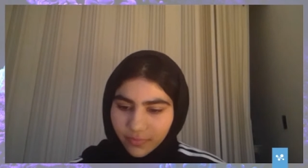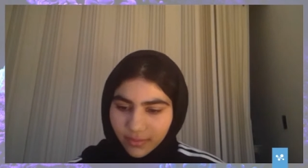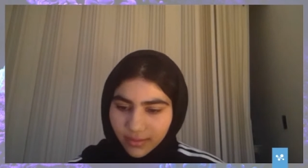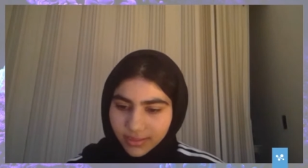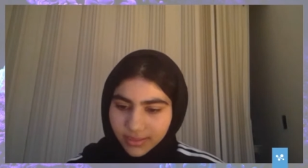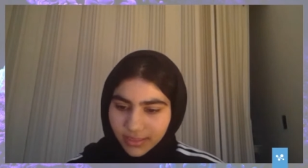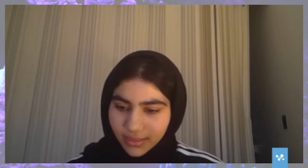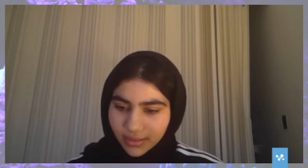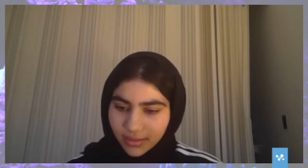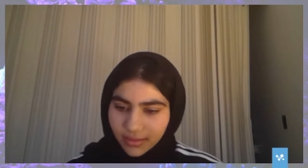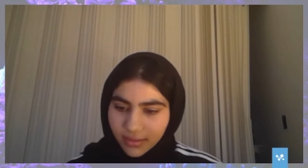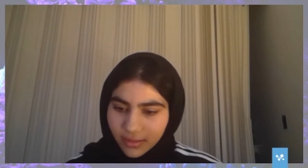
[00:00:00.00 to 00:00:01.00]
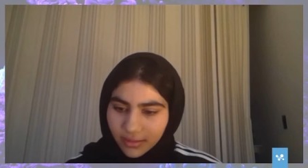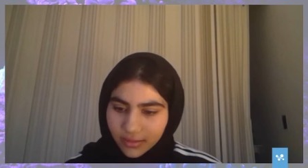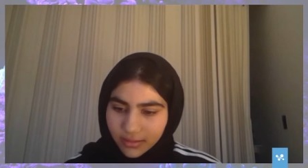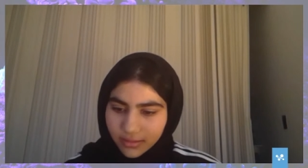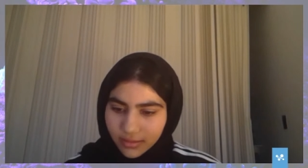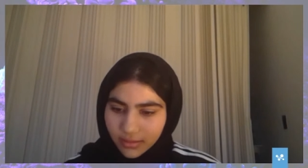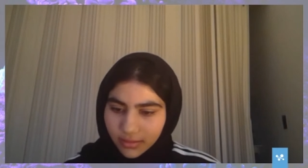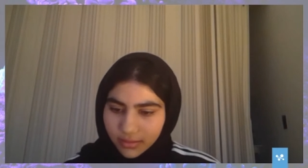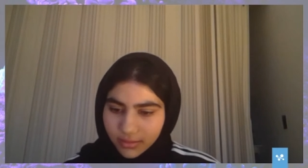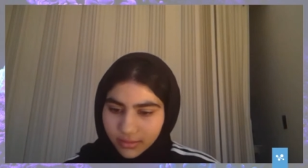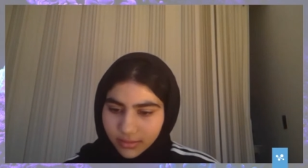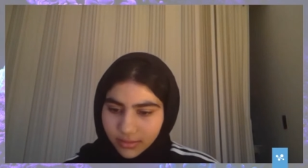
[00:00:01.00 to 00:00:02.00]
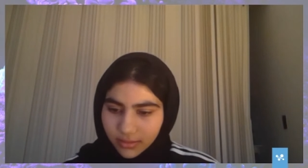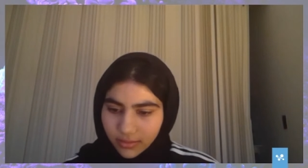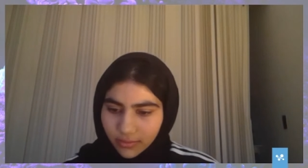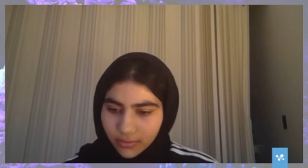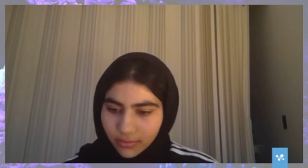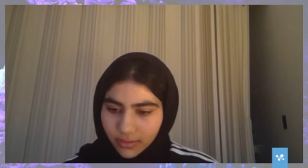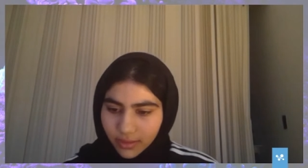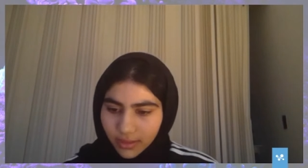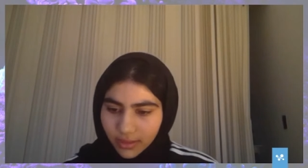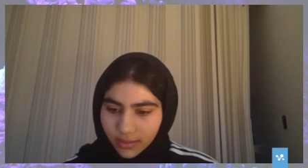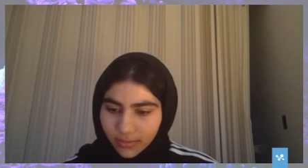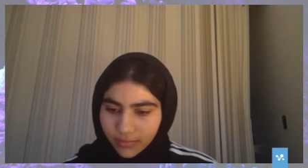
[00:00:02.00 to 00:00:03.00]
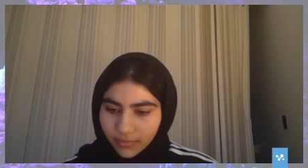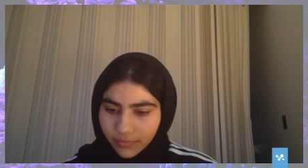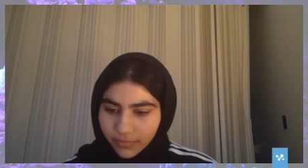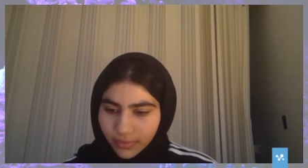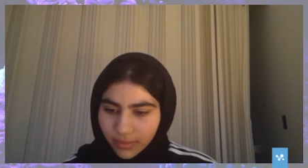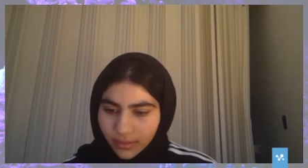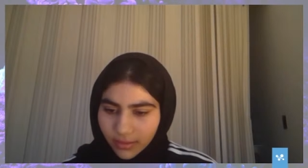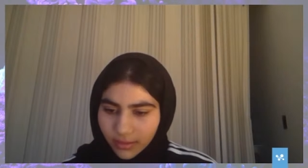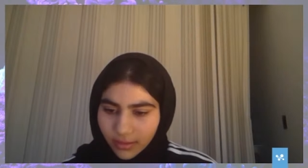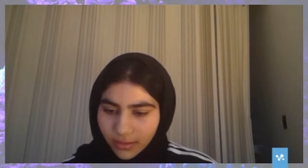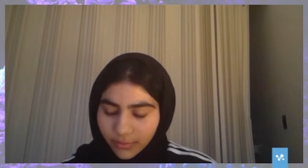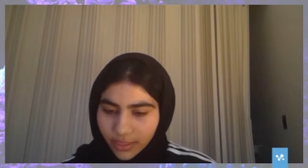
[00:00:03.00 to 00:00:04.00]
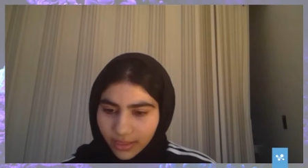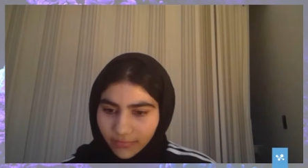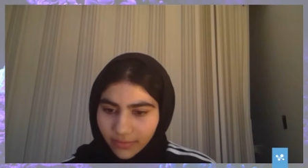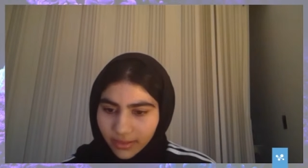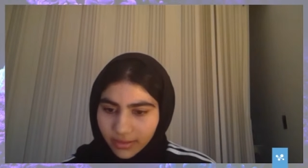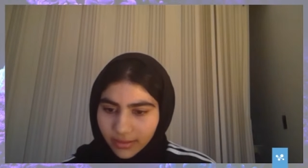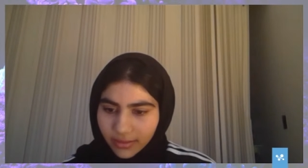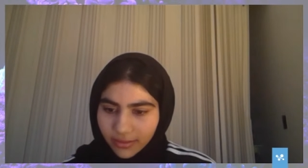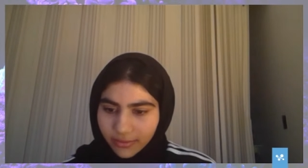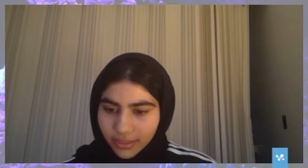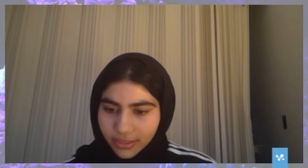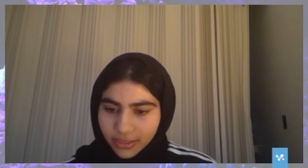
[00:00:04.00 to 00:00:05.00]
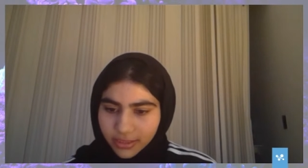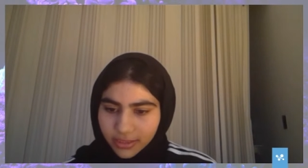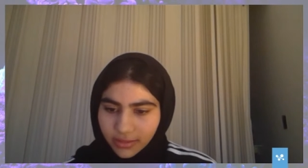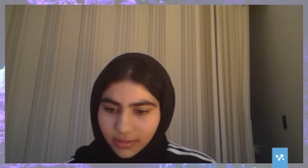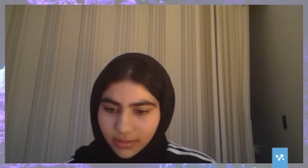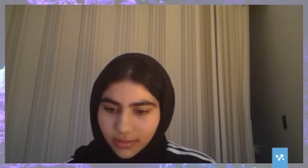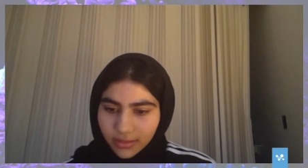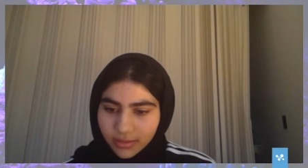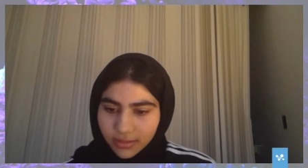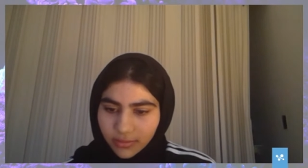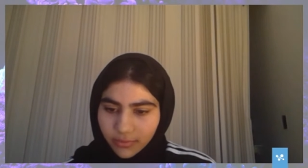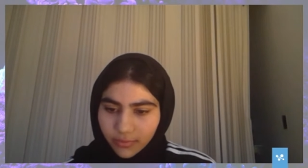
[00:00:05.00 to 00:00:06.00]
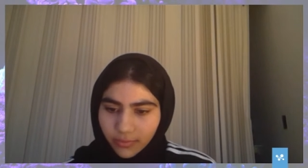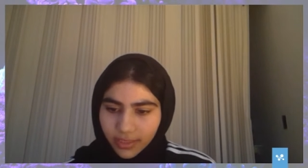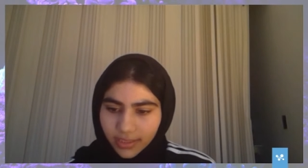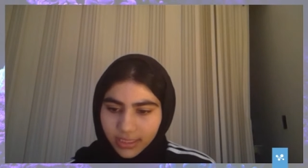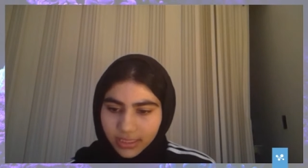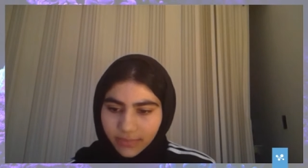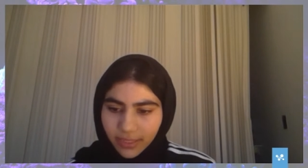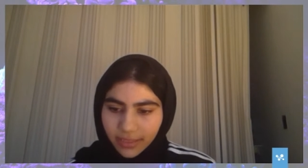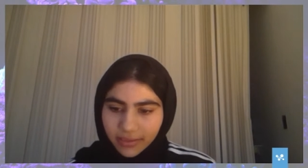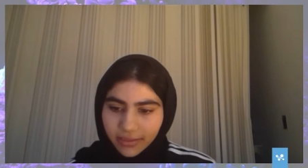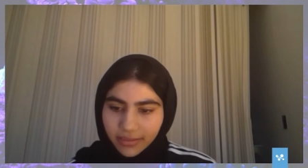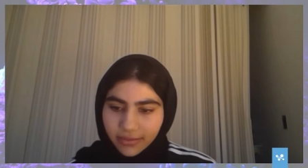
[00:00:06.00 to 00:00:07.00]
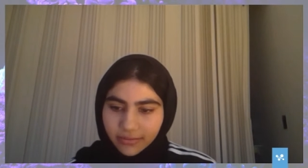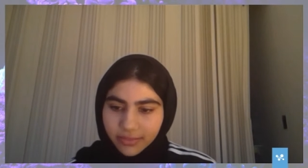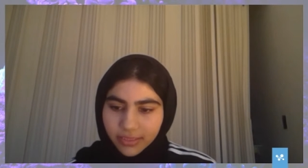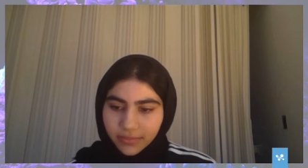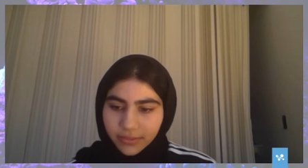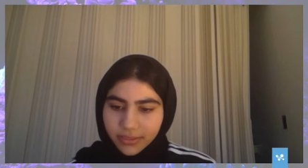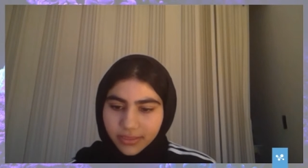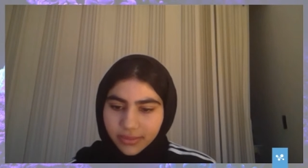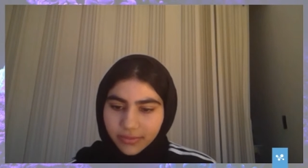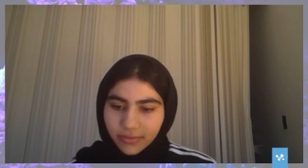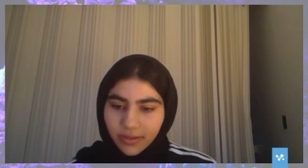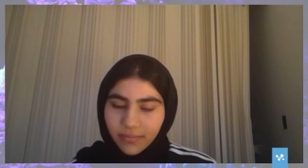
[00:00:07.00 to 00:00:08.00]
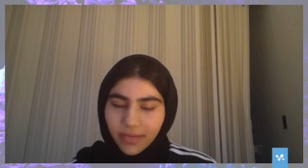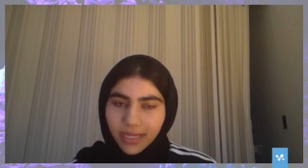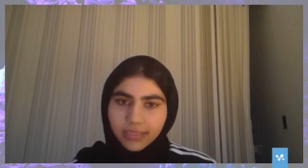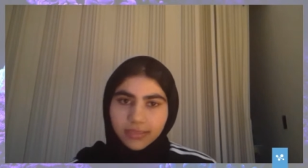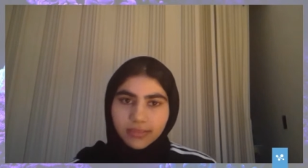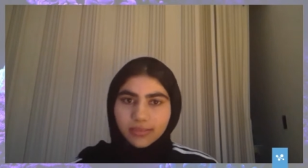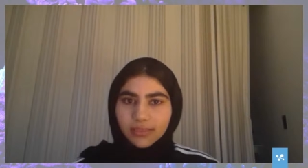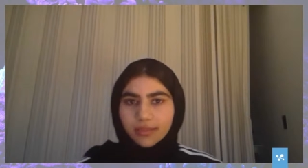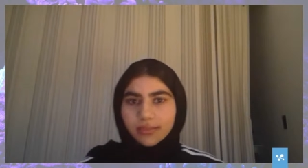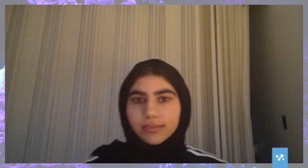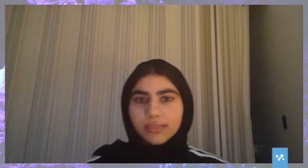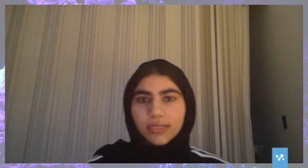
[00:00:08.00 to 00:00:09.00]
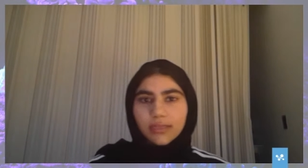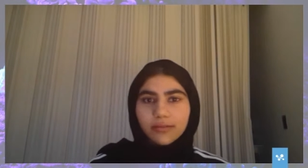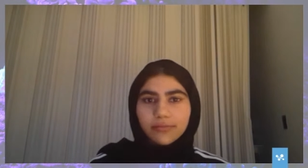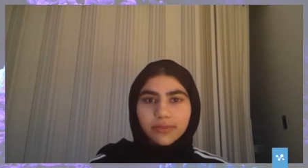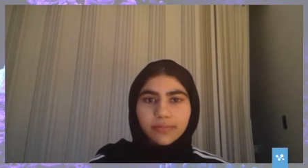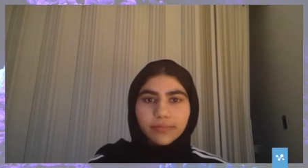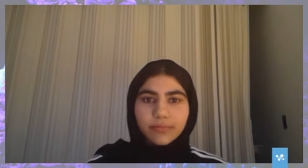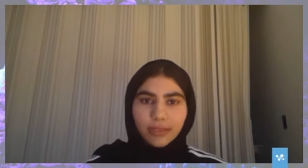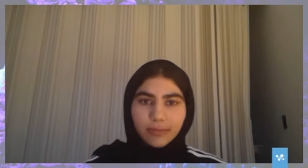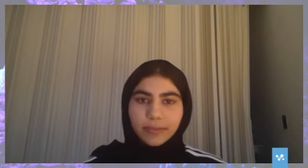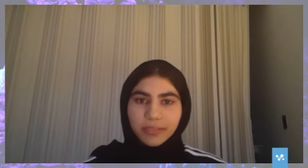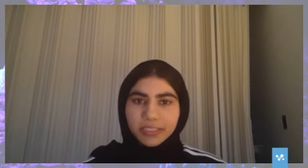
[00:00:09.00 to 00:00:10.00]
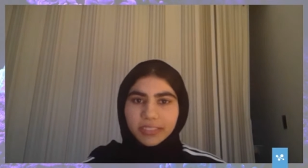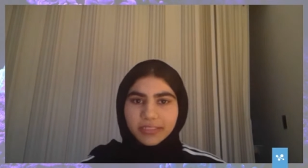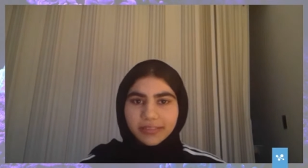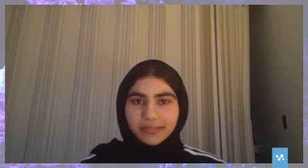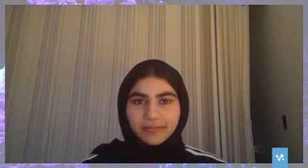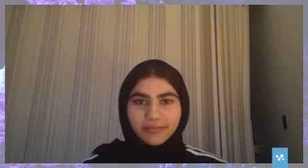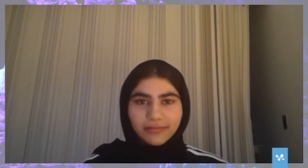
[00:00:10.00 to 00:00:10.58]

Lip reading: let's see. So we have another question. So what inspired you to pursue a master's in telerehabilitation?